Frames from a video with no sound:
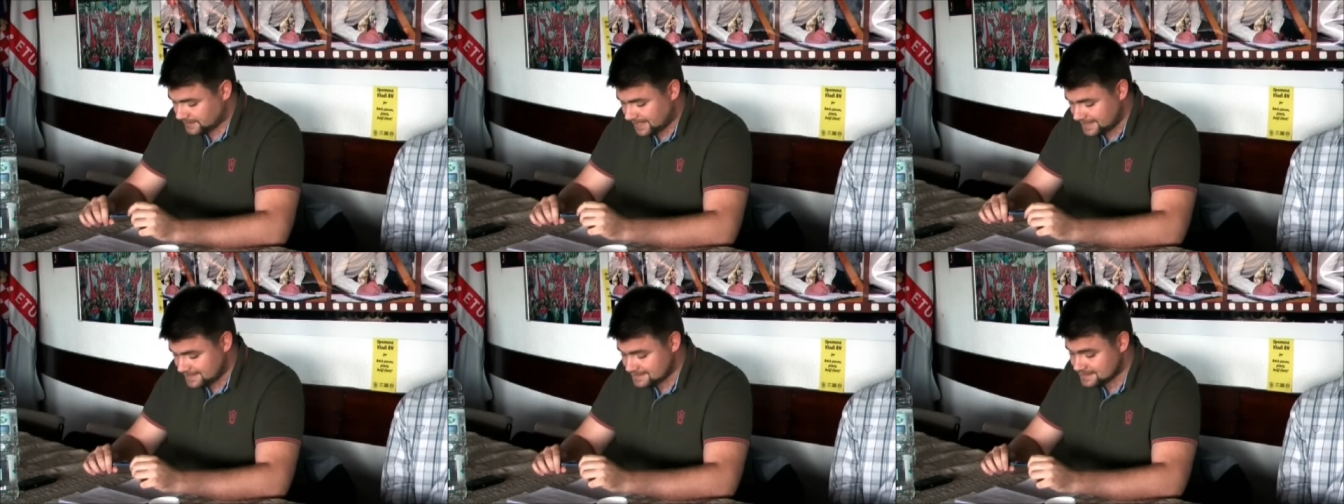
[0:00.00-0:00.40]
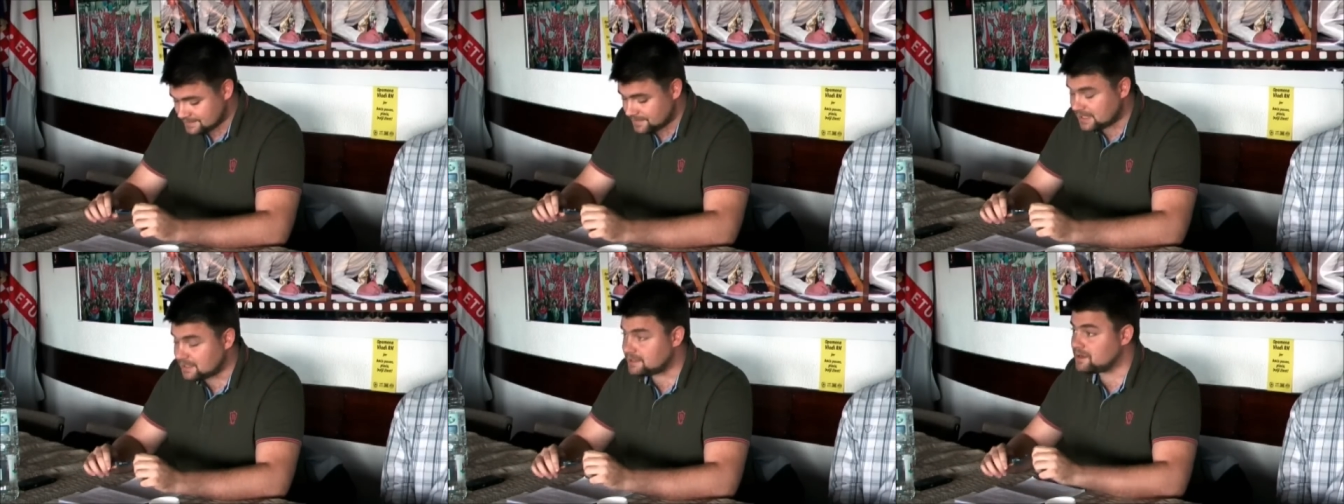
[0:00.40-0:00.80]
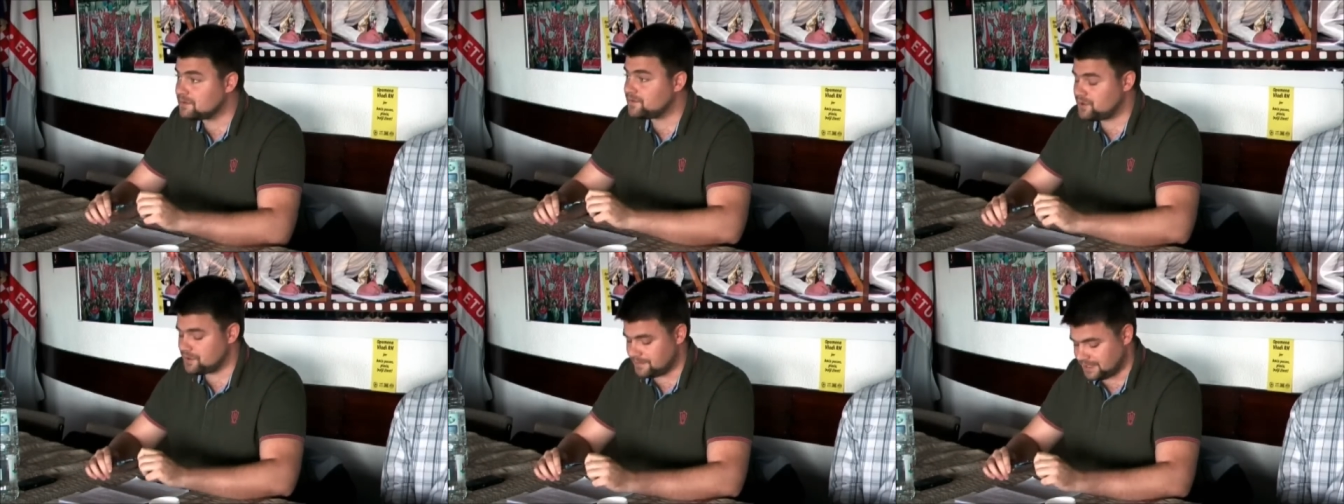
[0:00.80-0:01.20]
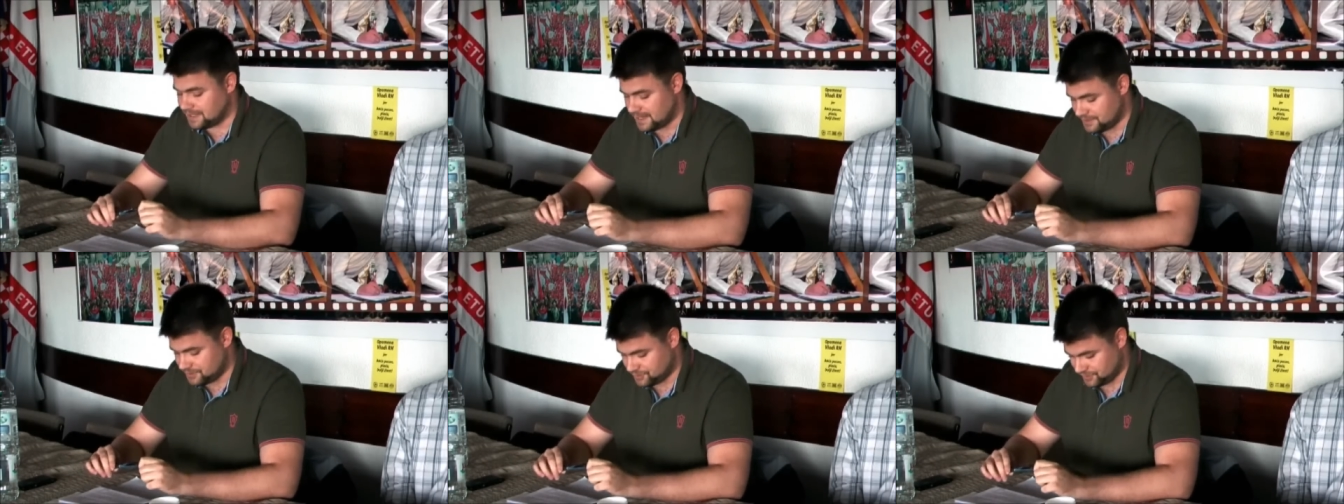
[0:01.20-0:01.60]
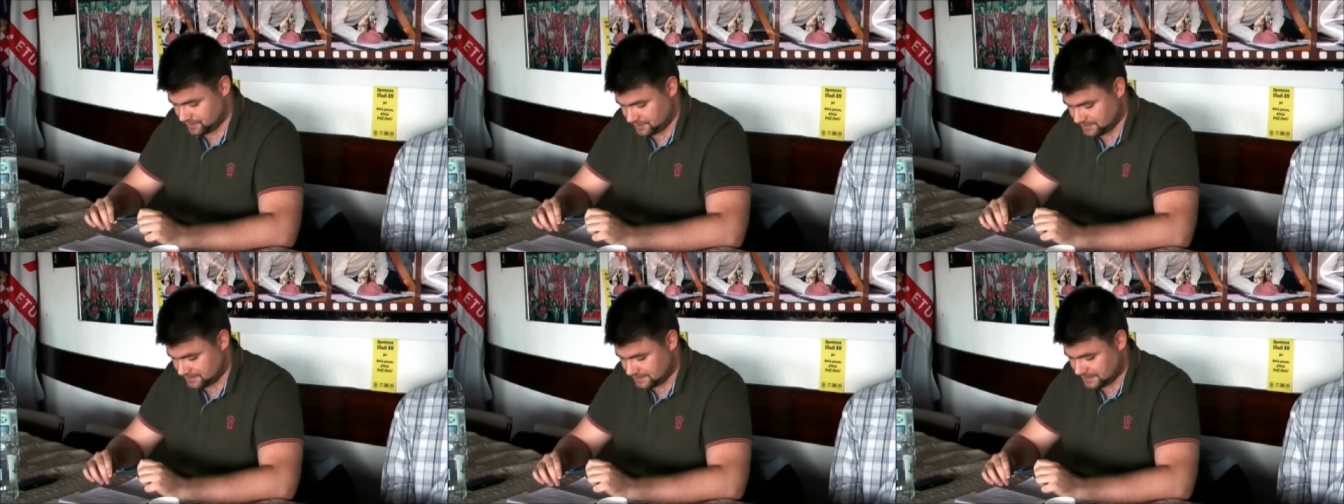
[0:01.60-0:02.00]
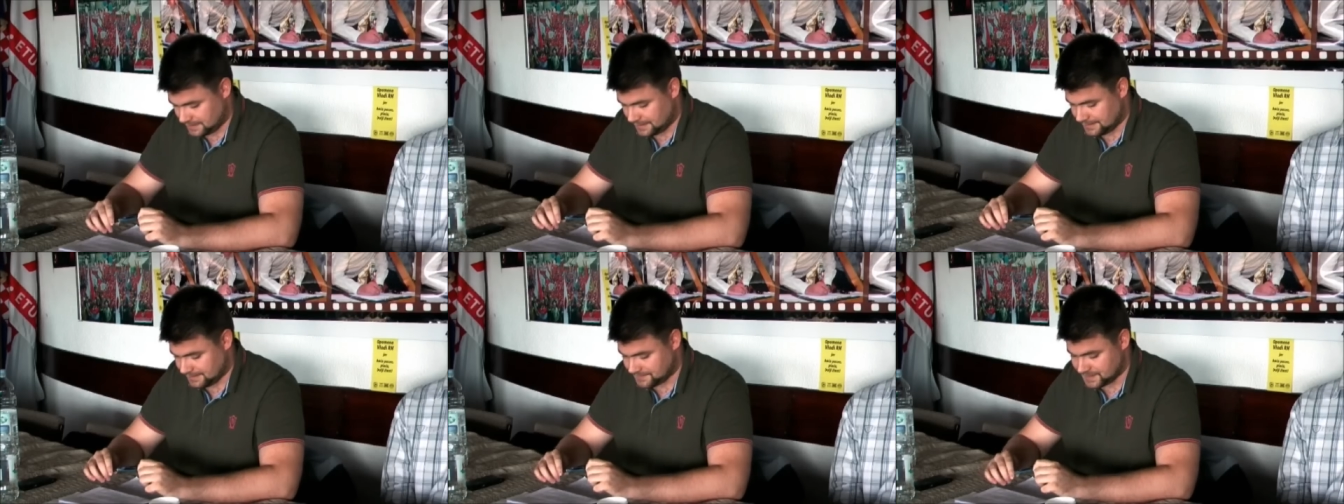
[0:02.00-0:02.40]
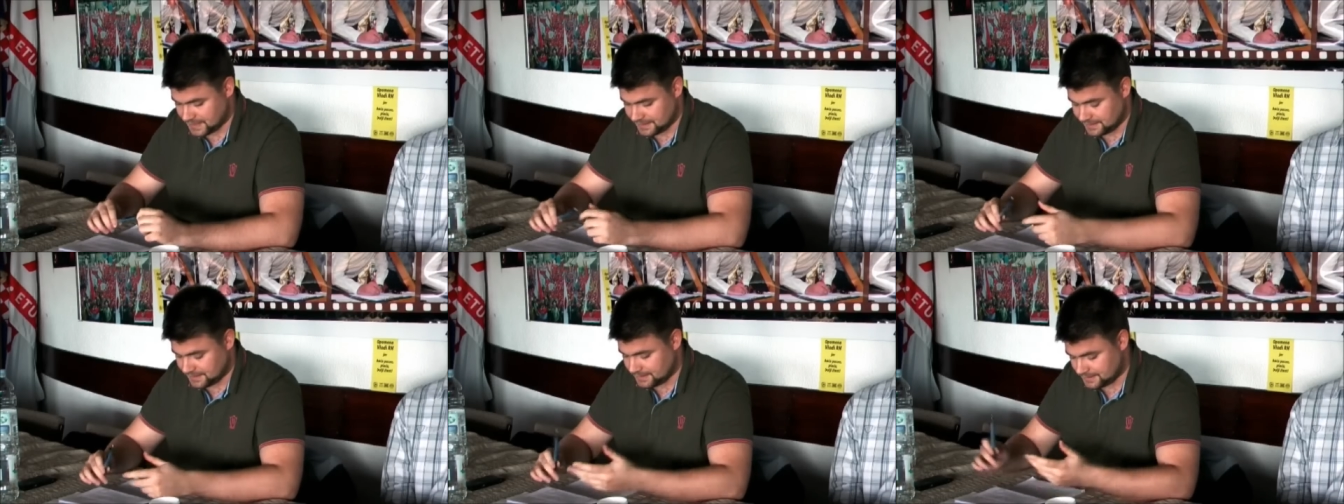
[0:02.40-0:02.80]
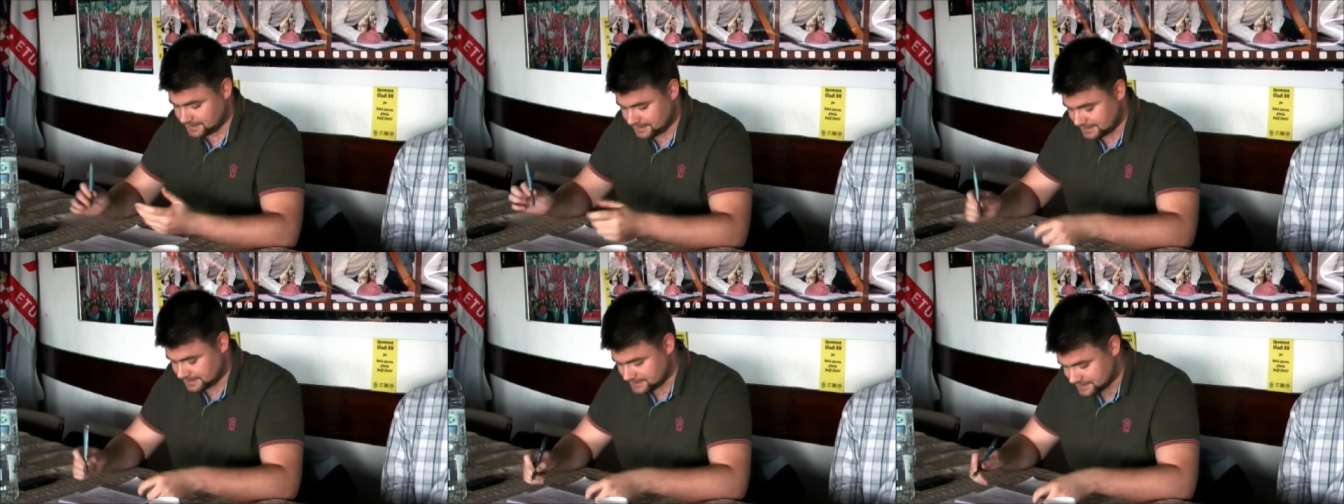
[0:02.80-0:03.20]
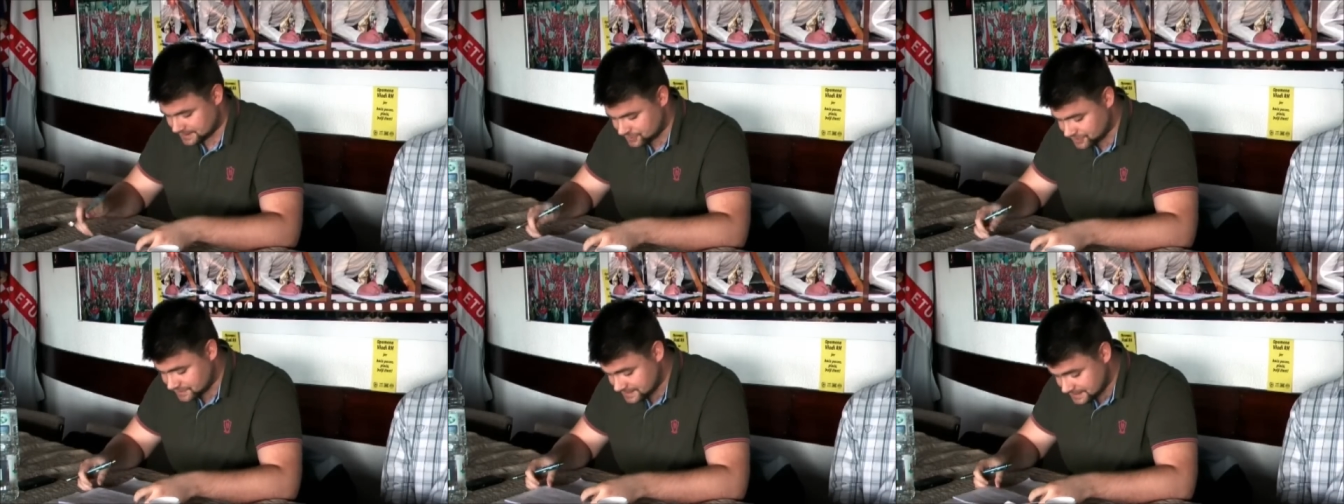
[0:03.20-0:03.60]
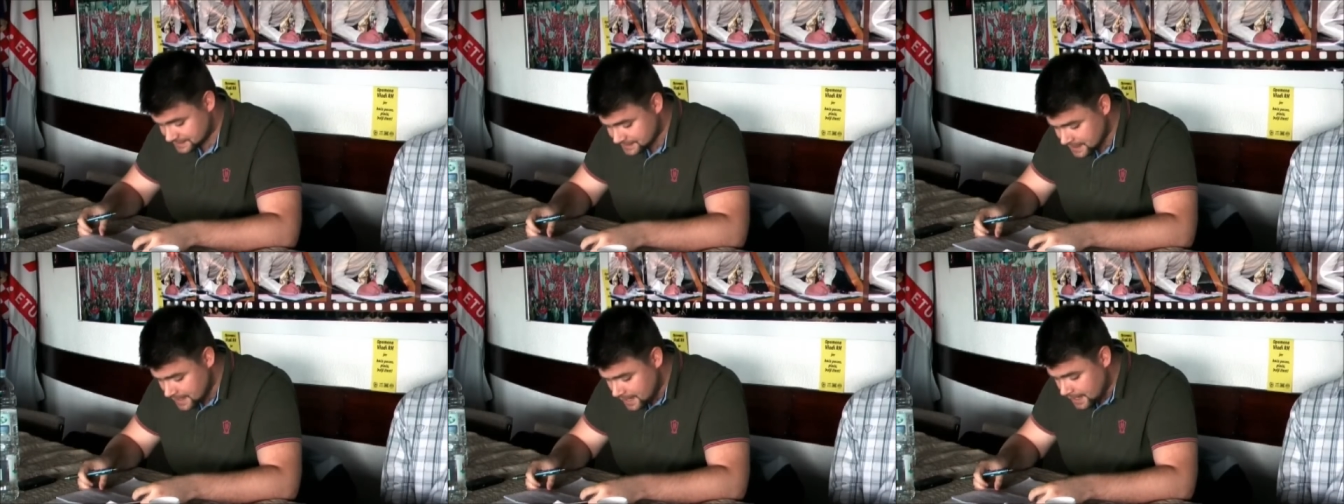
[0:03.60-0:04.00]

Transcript: instability of human nature, if something as such exists.